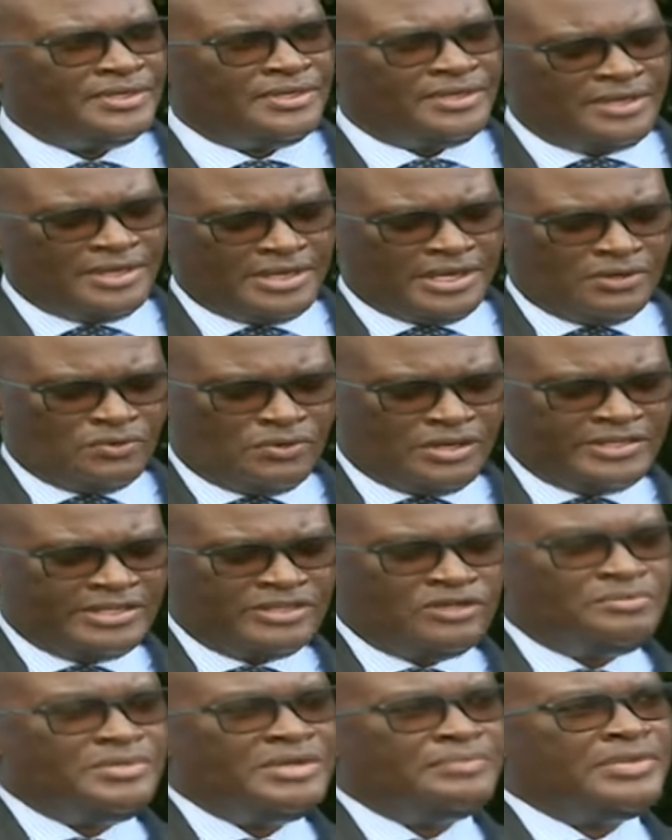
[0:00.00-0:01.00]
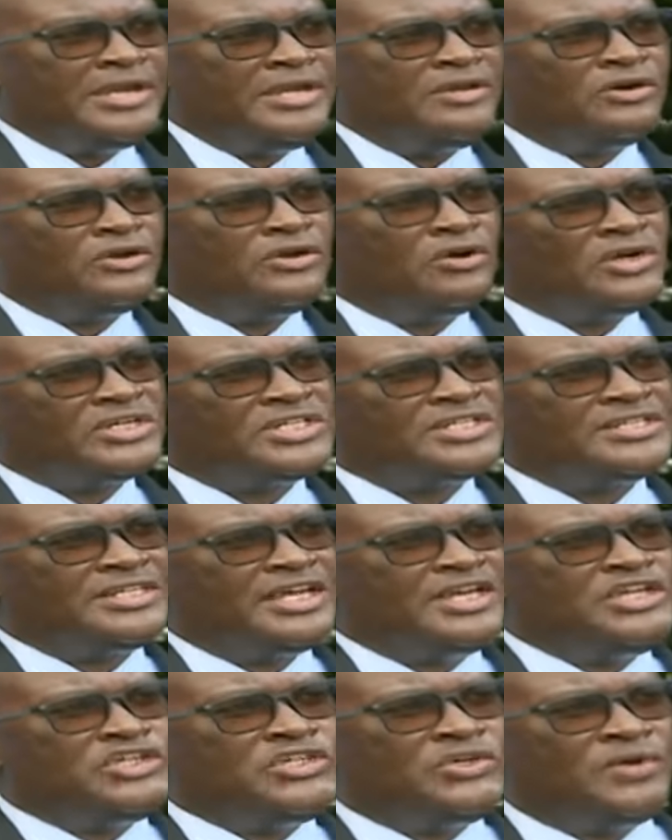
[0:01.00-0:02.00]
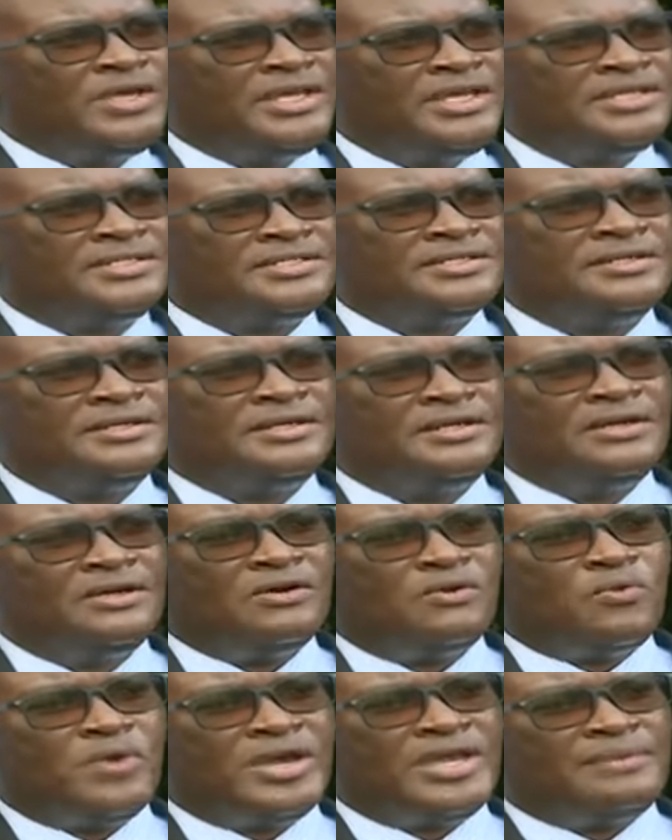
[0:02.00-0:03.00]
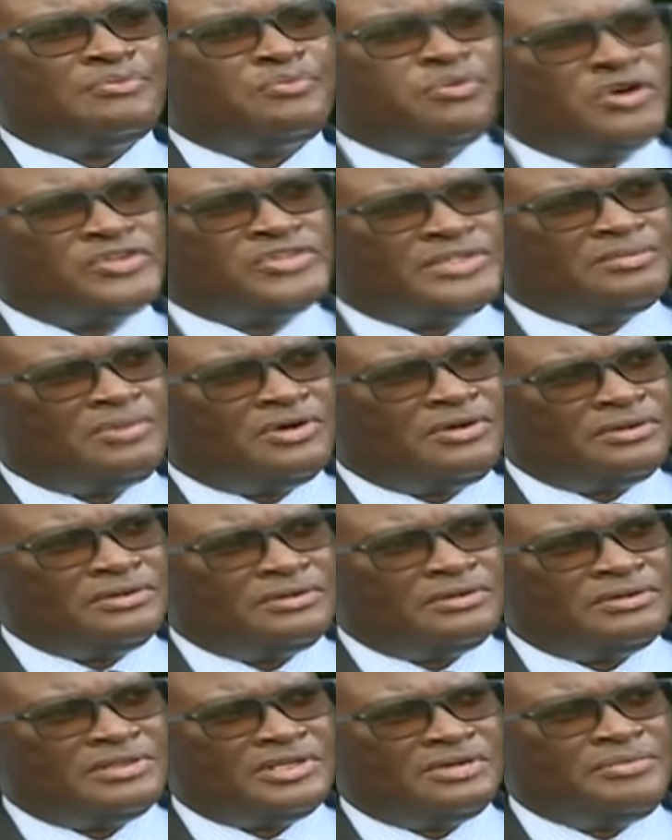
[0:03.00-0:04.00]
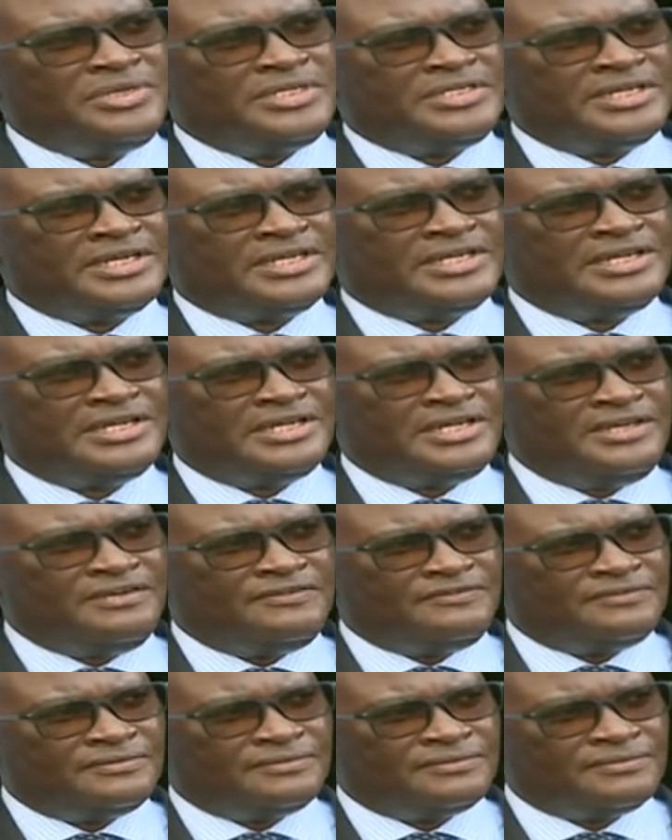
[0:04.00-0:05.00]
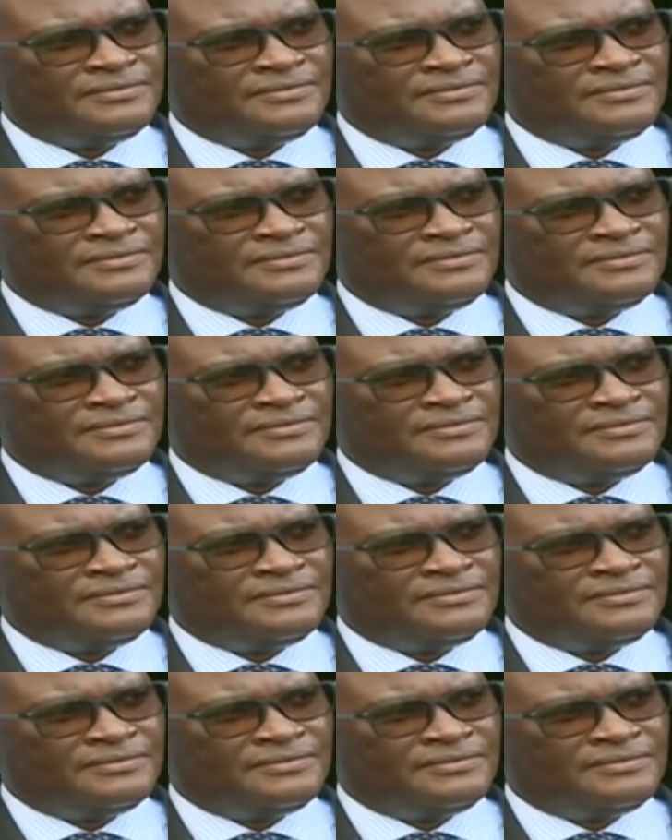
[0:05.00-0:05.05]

And whether they'll be paid or not, the issue is, where possible, they'll be taking leave.